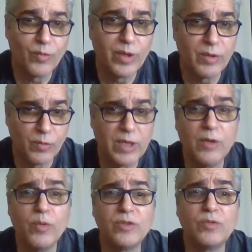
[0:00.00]

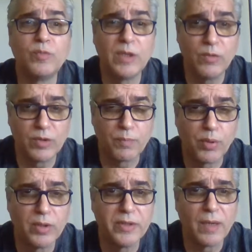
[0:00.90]
he was
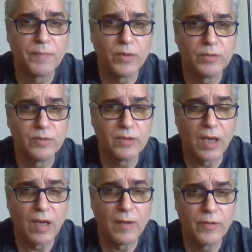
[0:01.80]
pulling up those
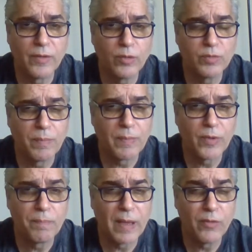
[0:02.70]

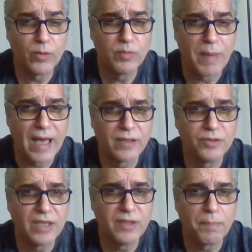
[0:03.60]

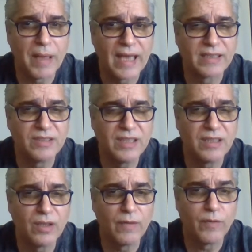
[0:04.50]
bottles and the
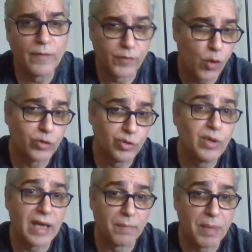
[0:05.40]
packaging. Of course, you
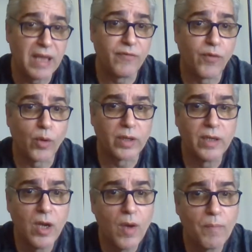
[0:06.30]
got to pay for
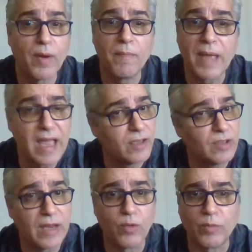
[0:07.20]
it, but
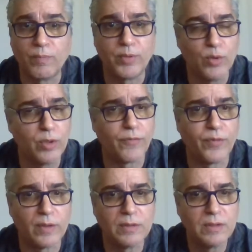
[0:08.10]
man, they were
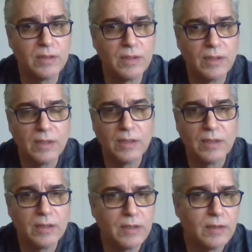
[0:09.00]
beautiful.
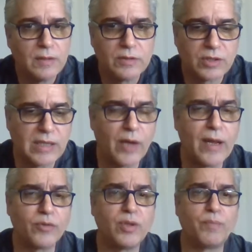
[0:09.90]
Shout
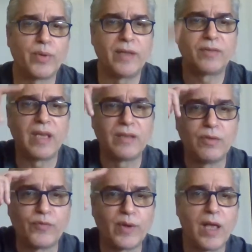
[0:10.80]
out to Brett.
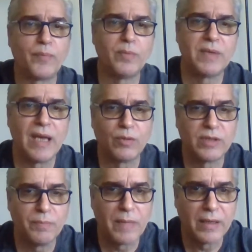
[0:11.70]
Thank you for helping me
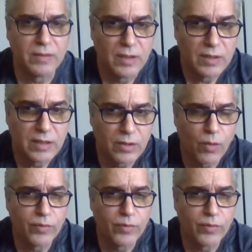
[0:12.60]
out. Get